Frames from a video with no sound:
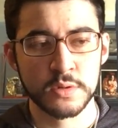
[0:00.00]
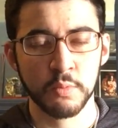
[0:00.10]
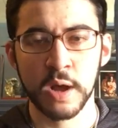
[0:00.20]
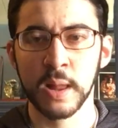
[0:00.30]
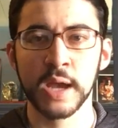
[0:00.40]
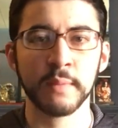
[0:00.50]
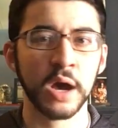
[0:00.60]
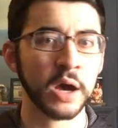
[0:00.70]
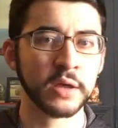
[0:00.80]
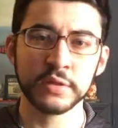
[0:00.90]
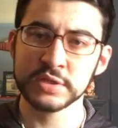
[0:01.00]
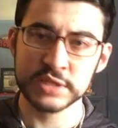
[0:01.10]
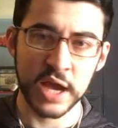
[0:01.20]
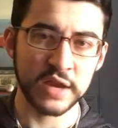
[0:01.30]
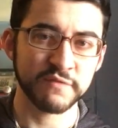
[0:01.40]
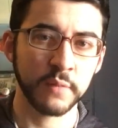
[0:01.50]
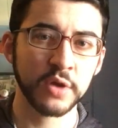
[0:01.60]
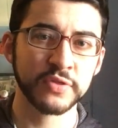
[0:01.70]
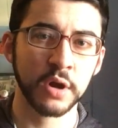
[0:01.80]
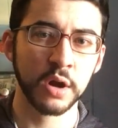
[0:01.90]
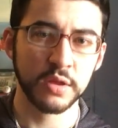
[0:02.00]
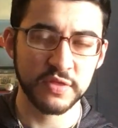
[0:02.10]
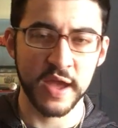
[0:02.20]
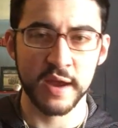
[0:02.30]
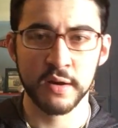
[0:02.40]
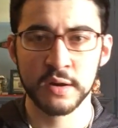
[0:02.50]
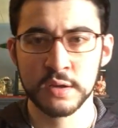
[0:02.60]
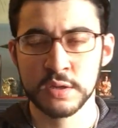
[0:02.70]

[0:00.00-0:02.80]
while I'm on the side of Martha Hart there,